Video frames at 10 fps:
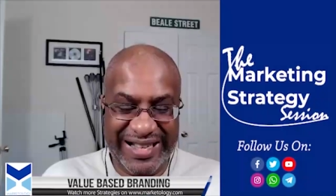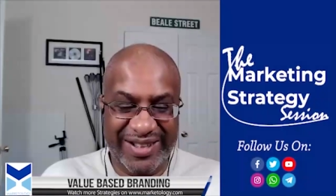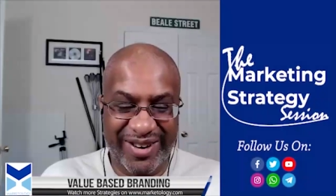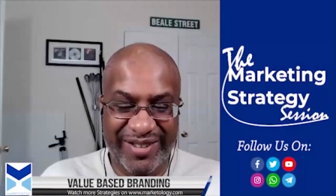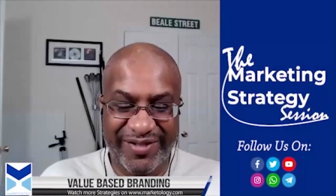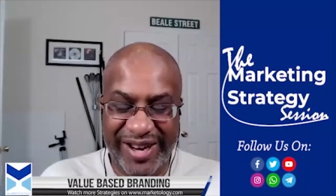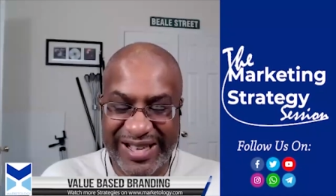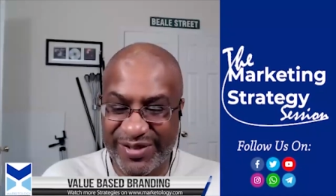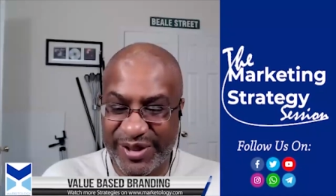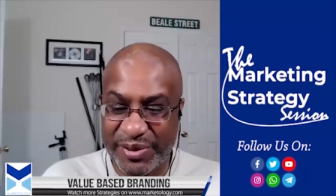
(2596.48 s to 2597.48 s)
our
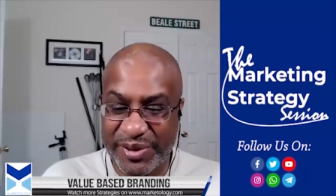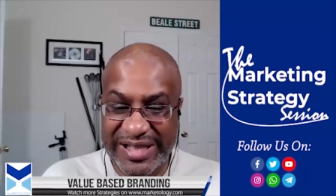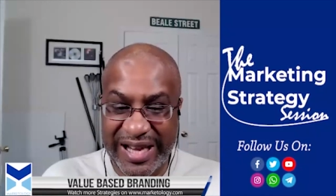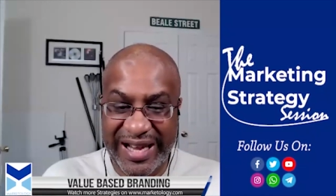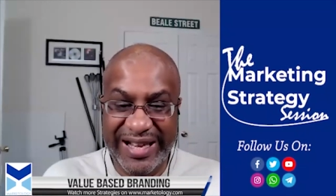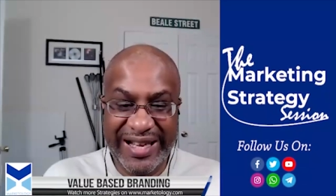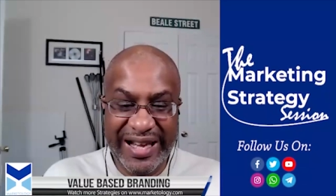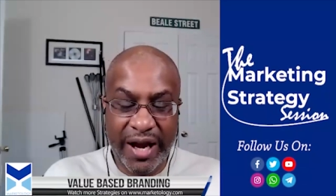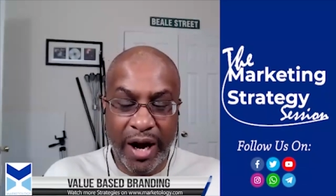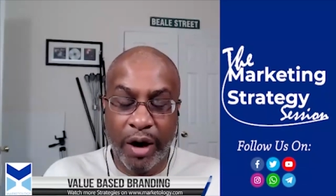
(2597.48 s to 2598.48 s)
advice for you today.
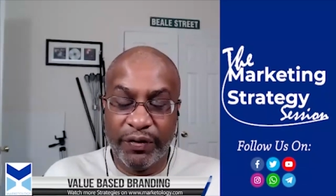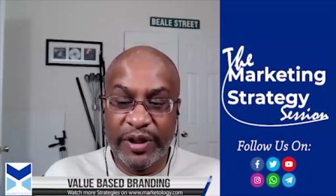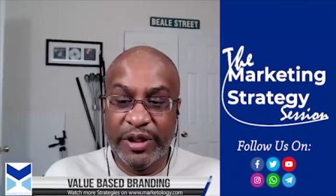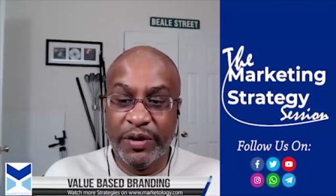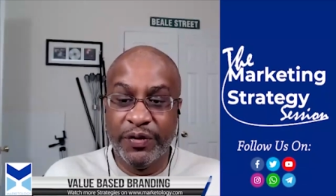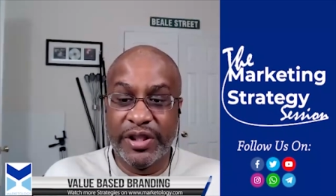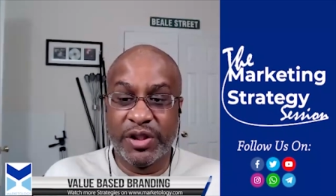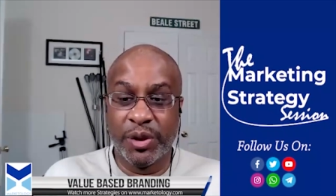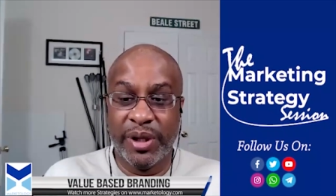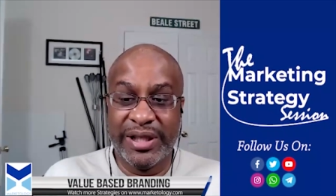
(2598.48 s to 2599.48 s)
Hopefully you've
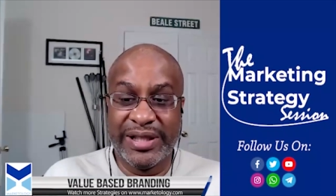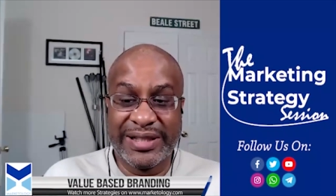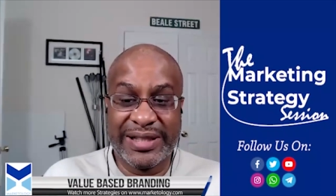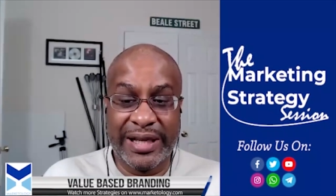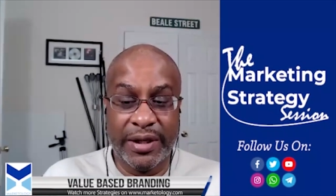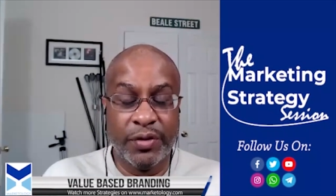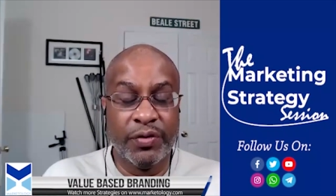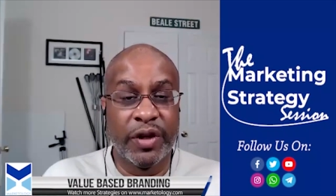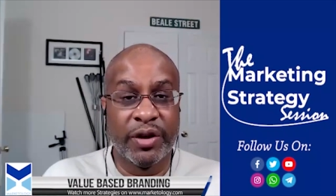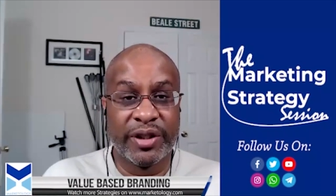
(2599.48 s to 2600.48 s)
enjoyed this and
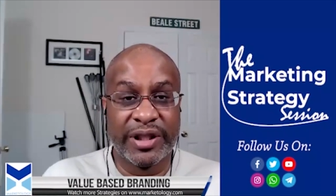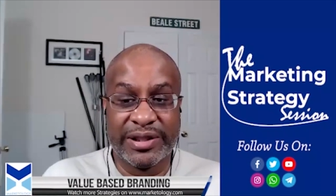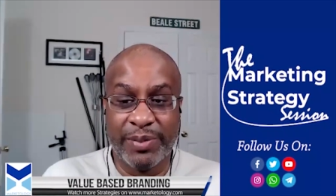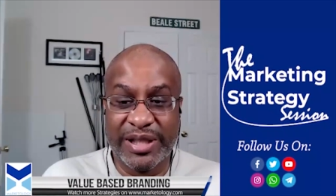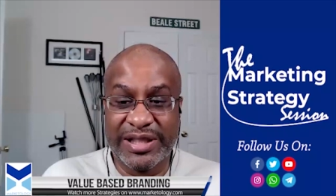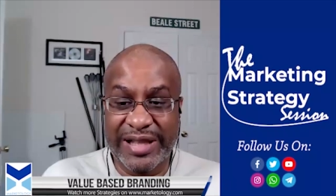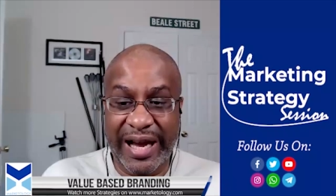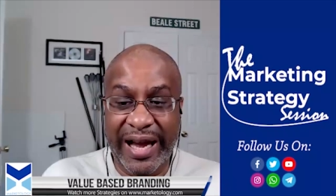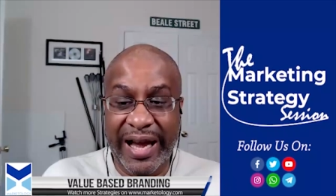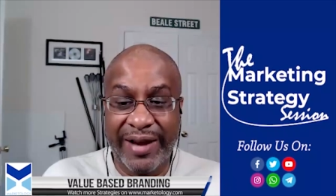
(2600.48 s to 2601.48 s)
you've learned as much as
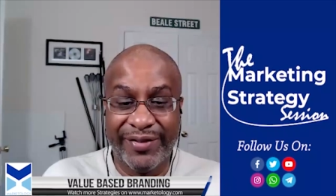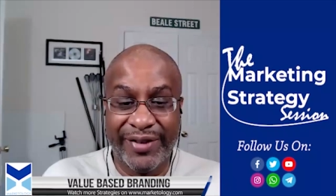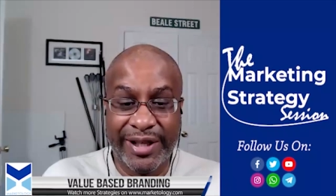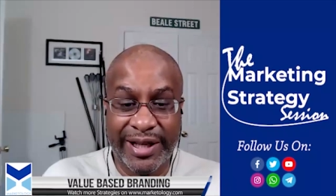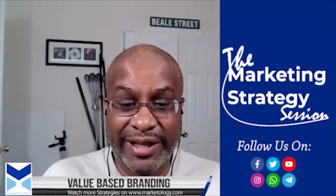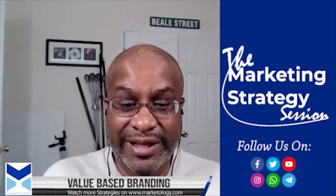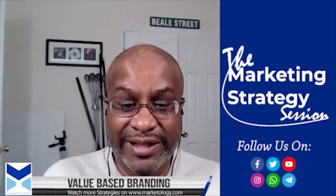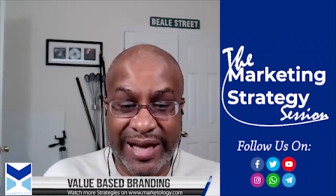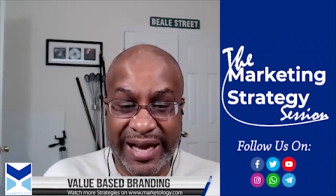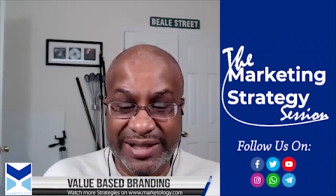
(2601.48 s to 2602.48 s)
I have in
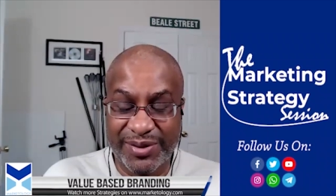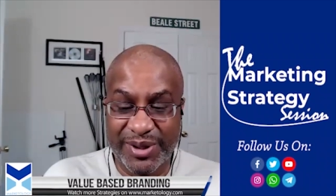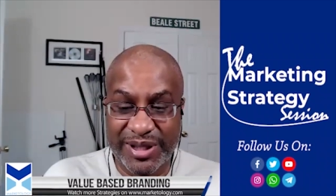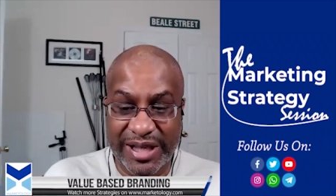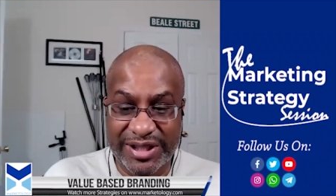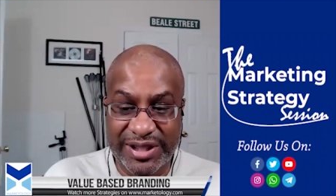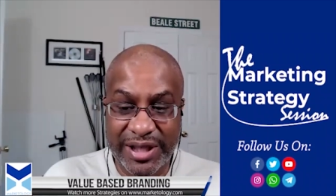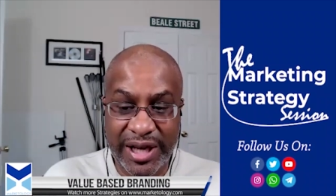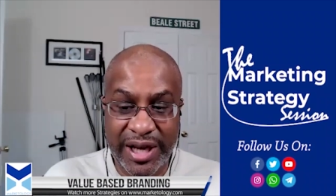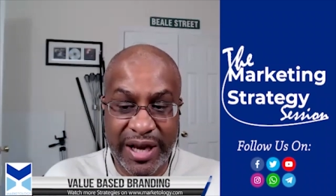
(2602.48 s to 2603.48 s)
this actual session.
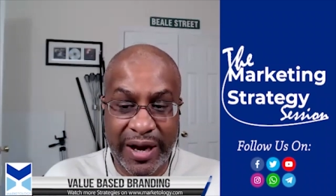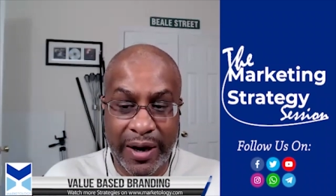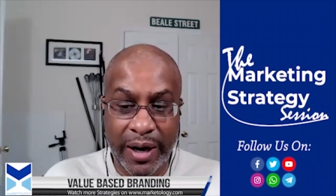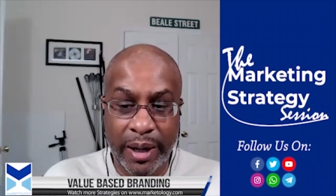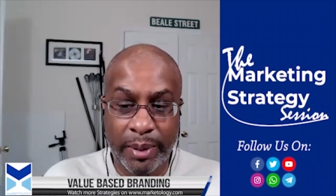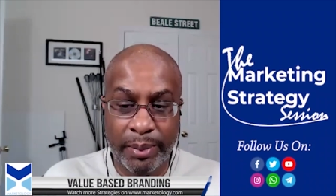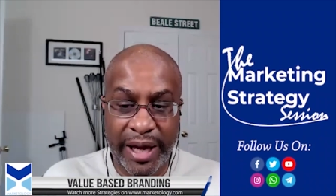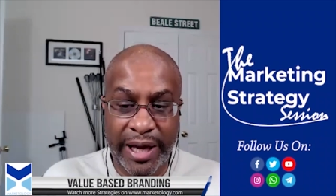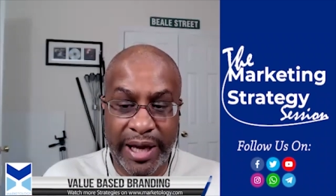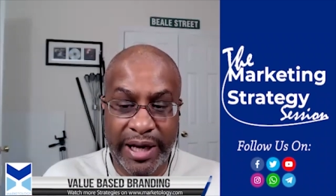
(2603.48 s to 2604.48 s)

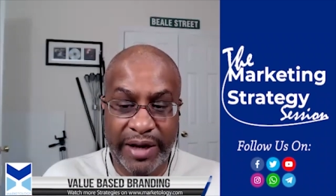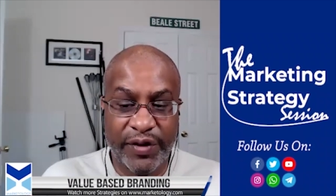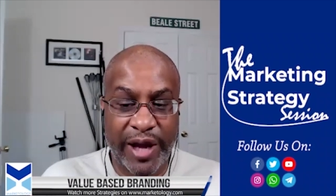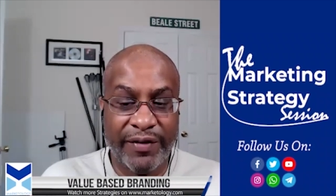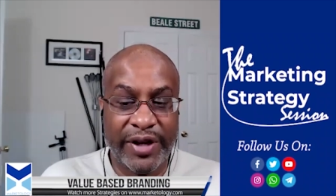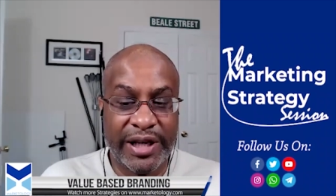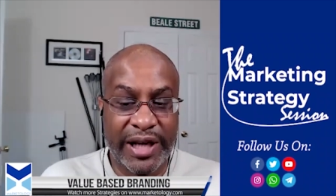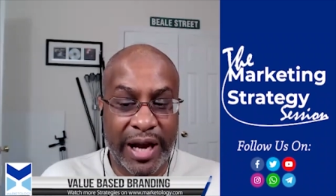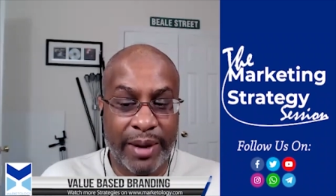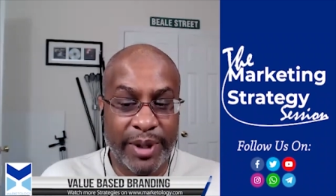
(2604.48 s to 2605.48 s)
And if you have any
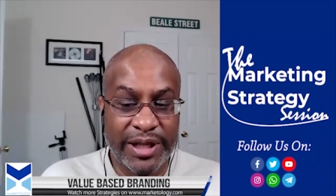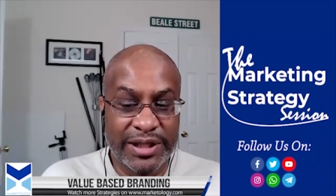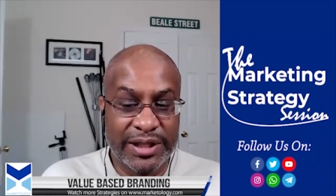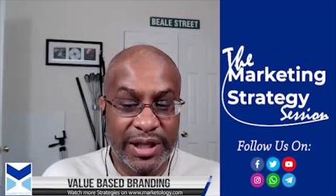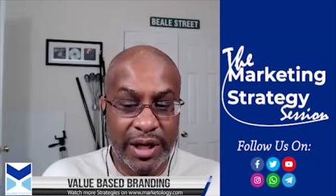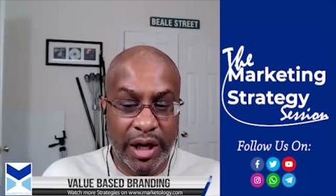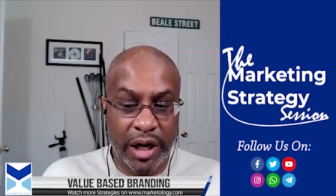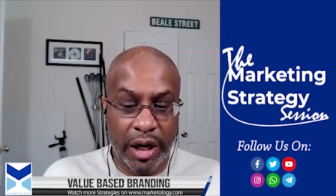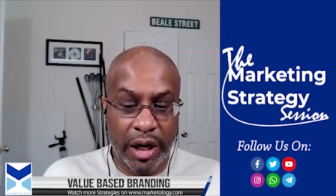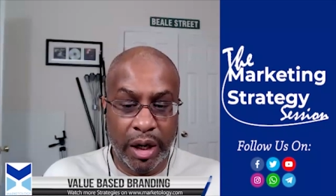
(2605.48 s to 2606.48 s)
comments,
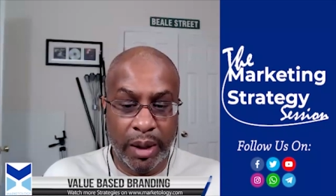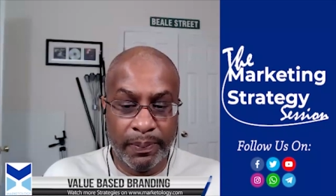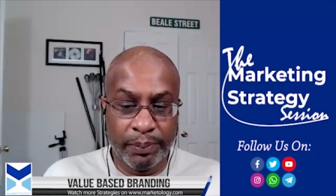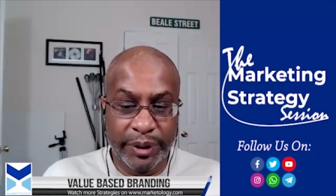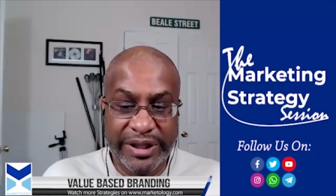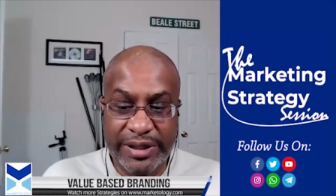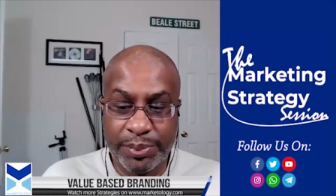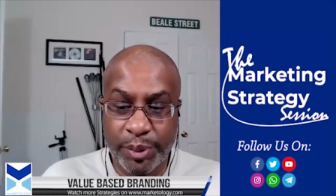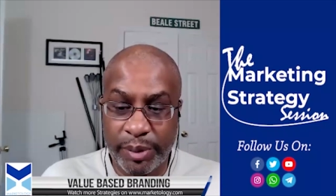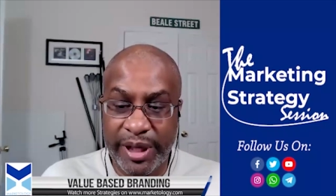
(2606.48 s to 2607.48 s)
please
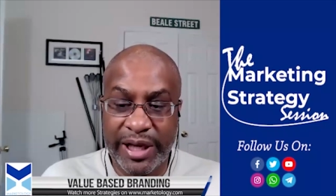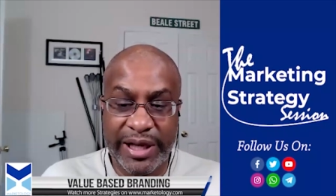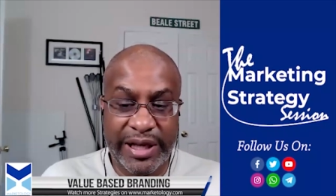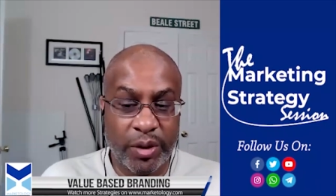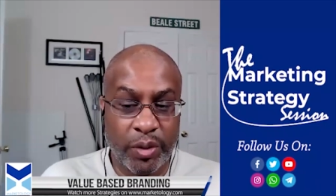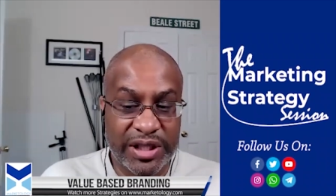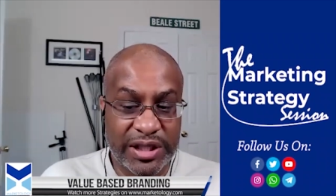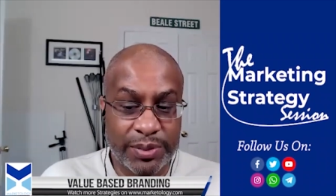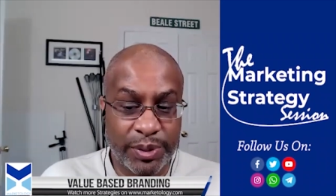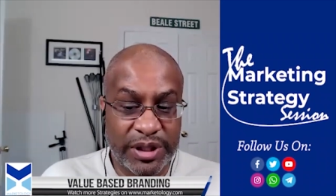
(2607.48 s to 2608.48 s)
put them in. Any
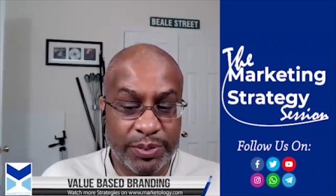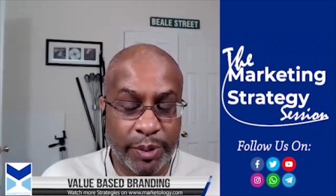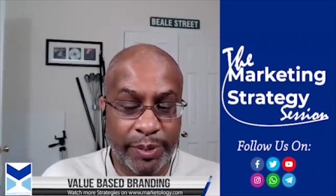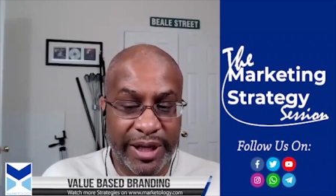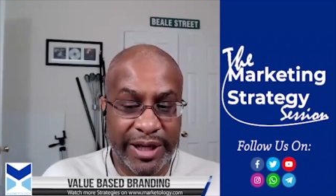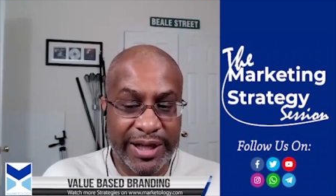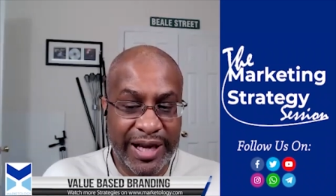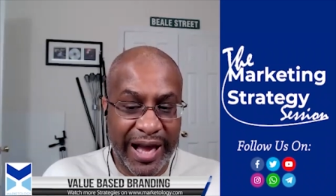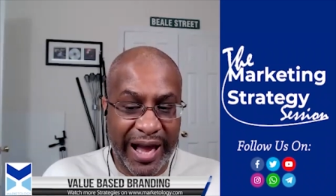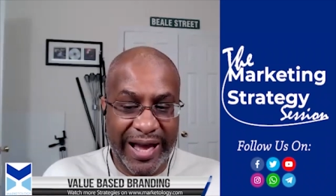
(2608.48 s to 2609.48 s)
questions, please put them in.
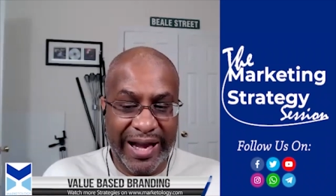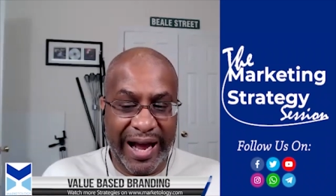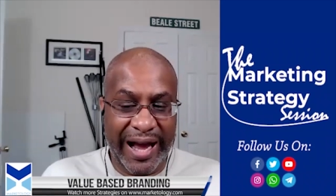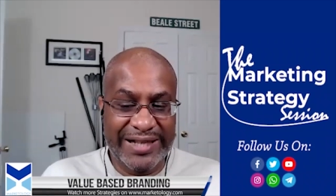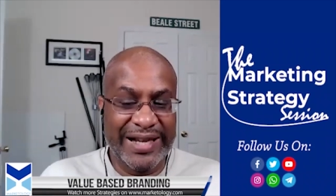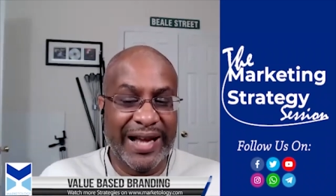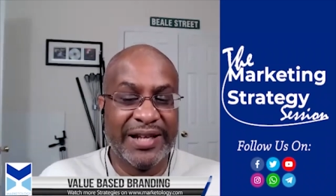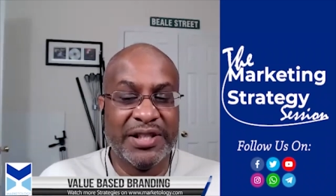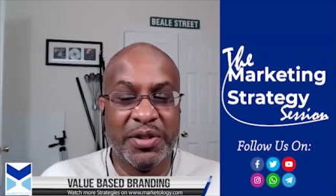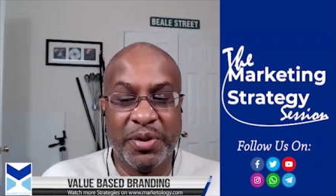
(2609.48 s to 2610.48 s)
And I
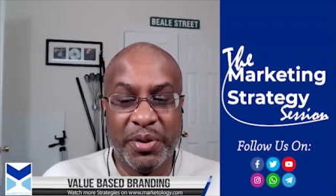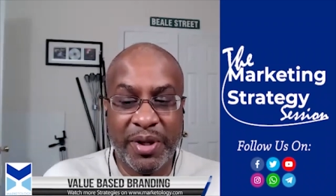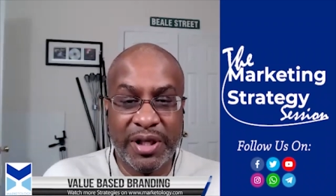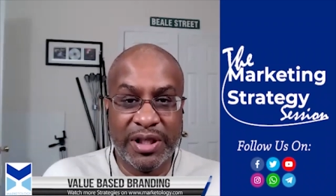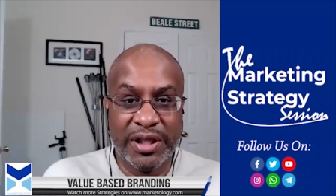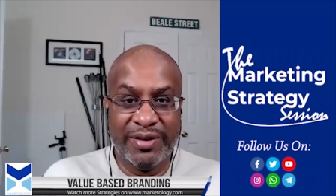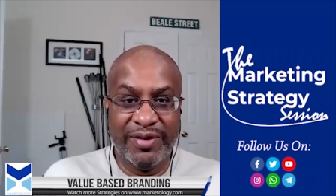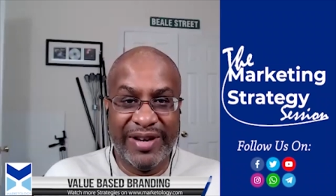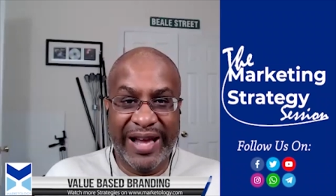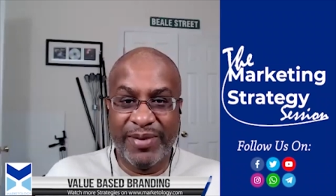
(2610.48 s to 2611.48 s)
challenge you to
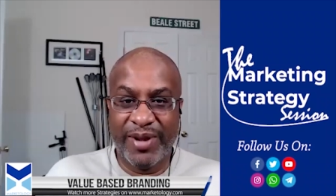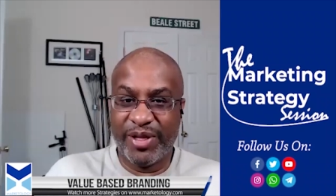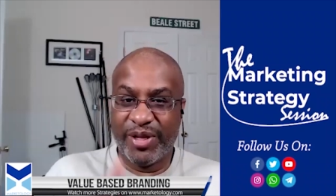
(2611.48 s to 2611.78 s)
name the